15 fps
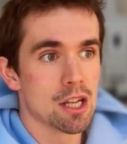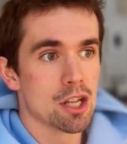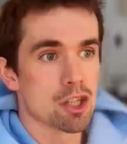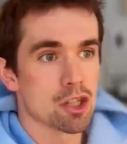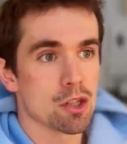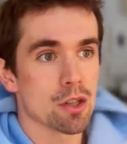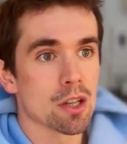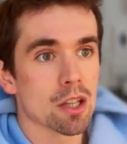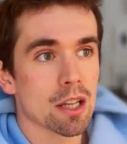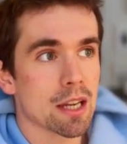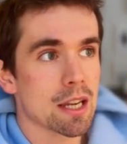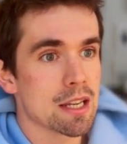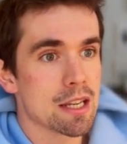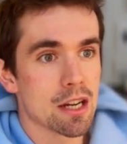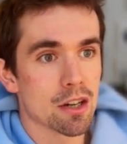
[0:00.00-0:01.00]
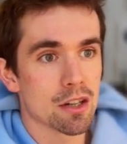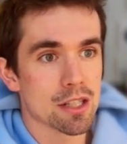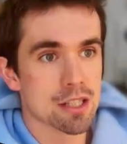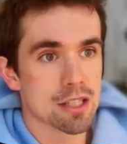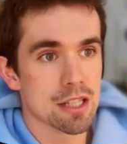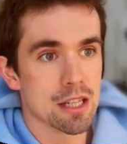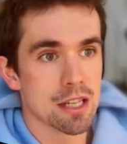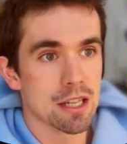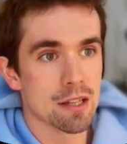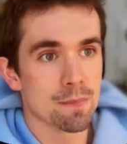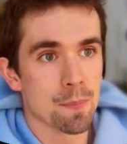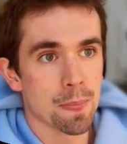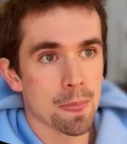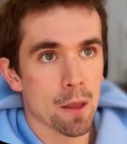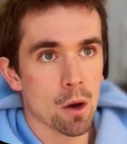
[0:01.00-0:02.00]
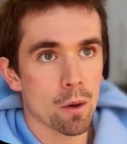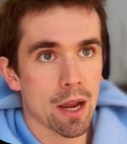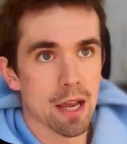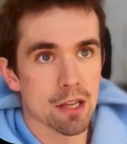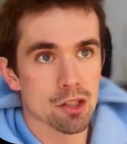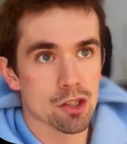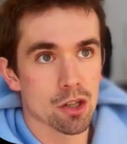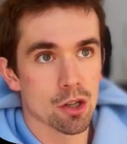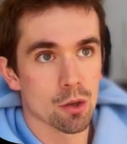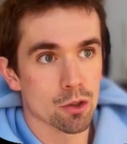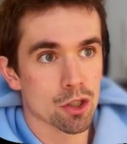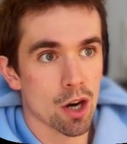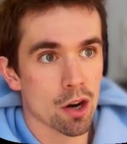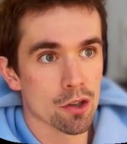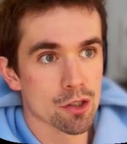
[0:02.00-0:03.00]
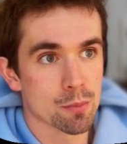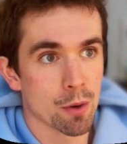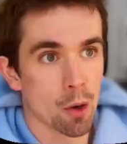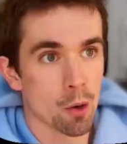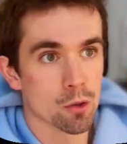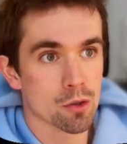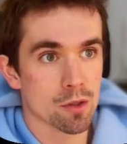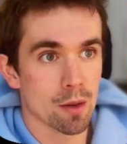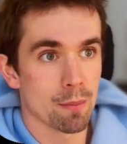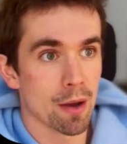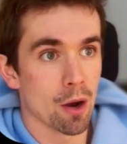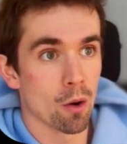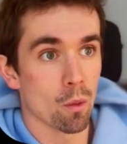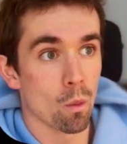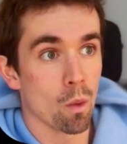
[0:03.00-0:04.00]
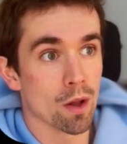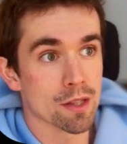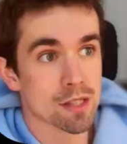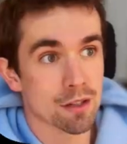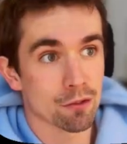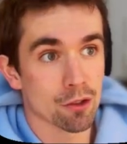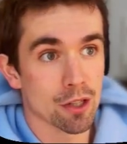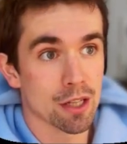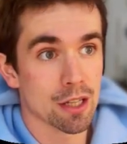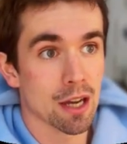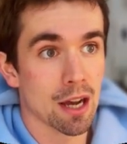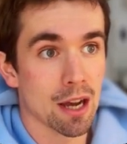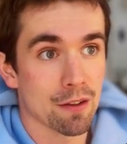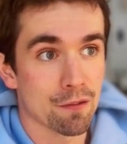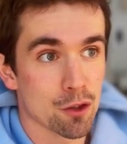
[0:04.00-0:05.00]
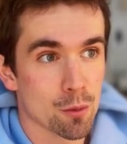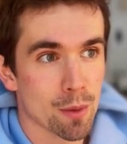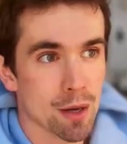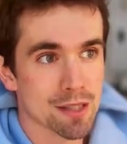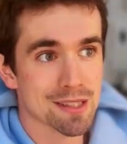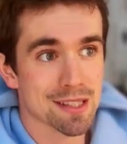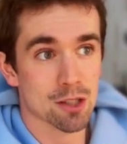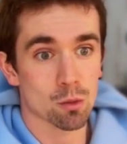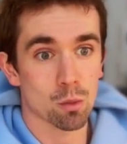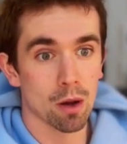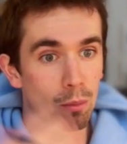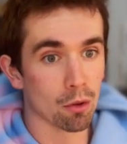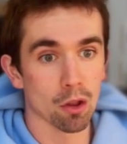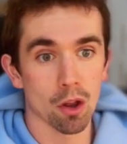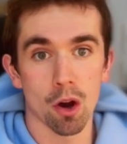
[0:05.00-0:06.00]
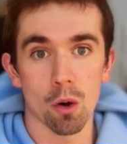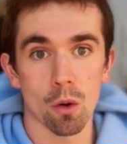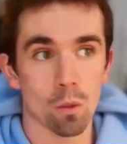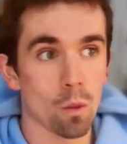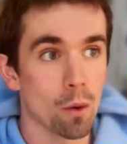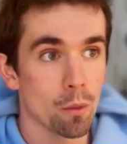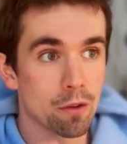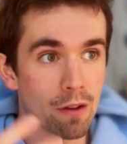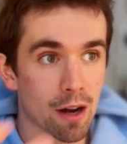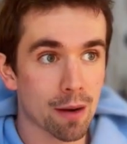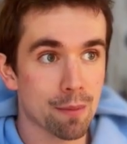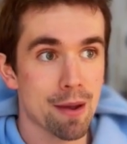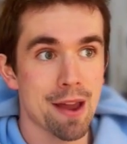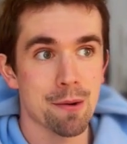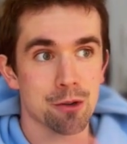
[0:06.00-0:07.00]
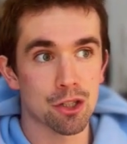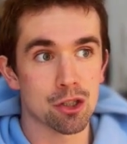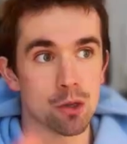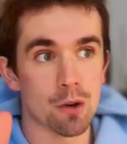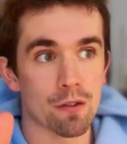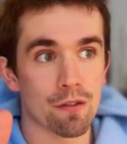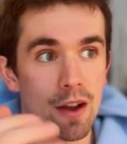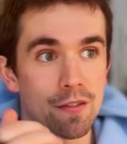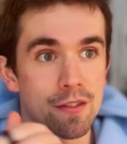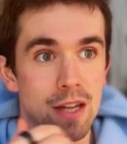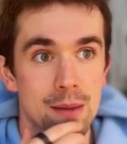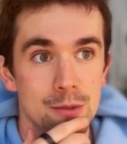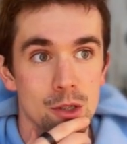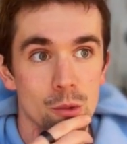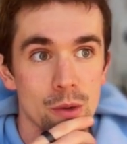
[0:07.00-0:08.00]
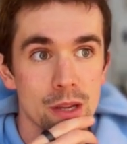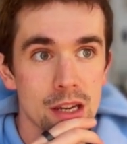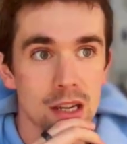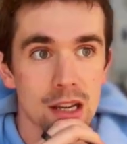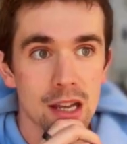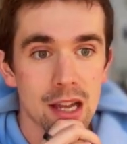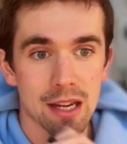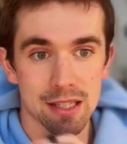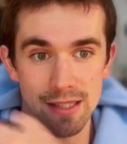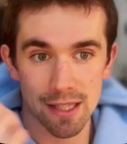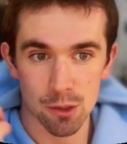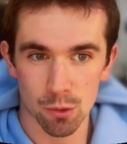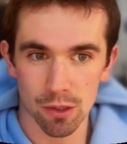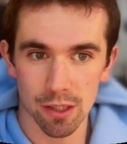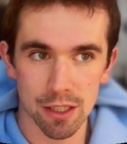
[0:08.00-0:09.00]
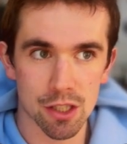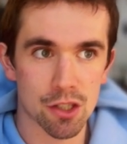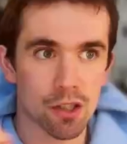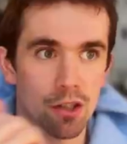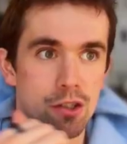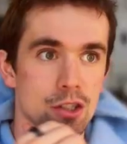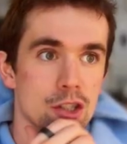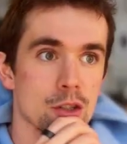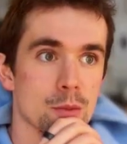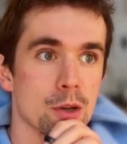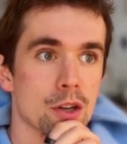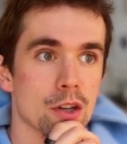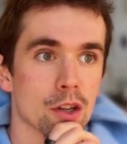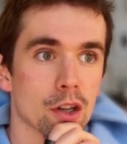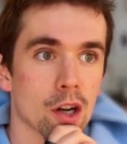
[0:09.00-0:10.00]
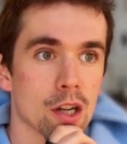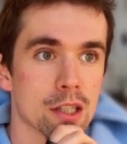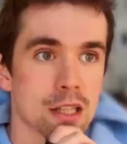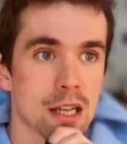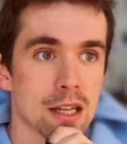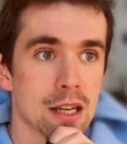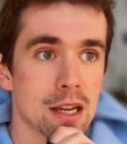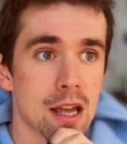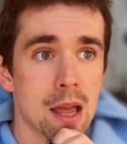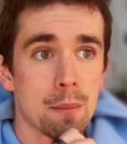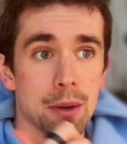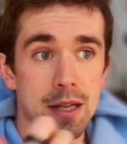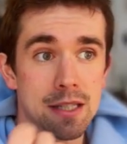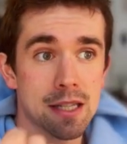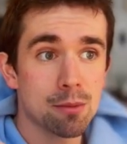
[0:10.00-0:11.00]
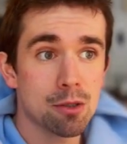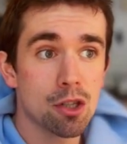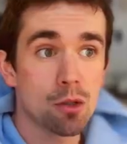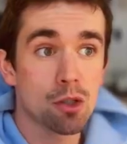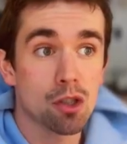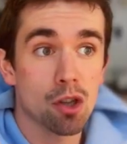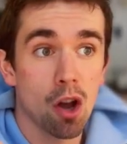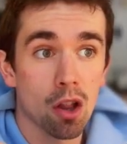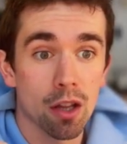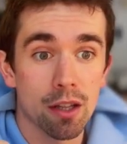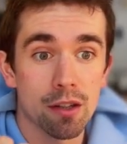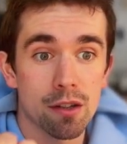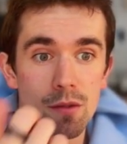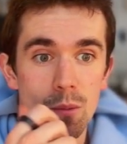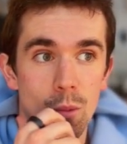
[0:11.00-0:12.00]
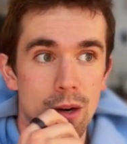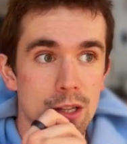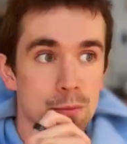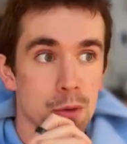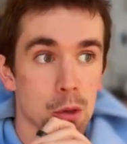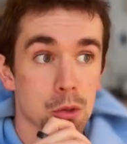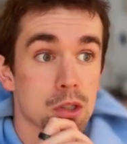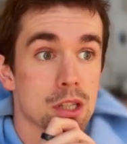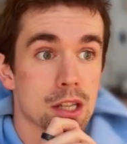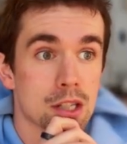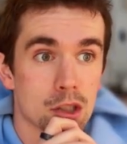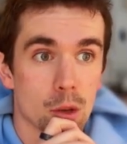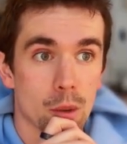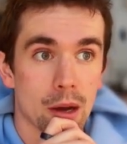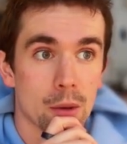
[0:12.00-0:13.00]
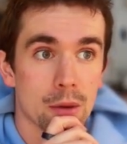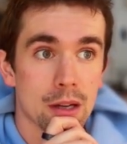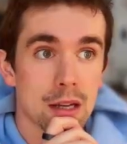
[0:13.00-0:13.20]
So you can click in here to see, okay, so Charles posts about once every few months. That's well below what we recommend, which is 2 to 5 times a week, because that's where LinkedIn starts distributing your content. But he seems to do solid when his post does go out.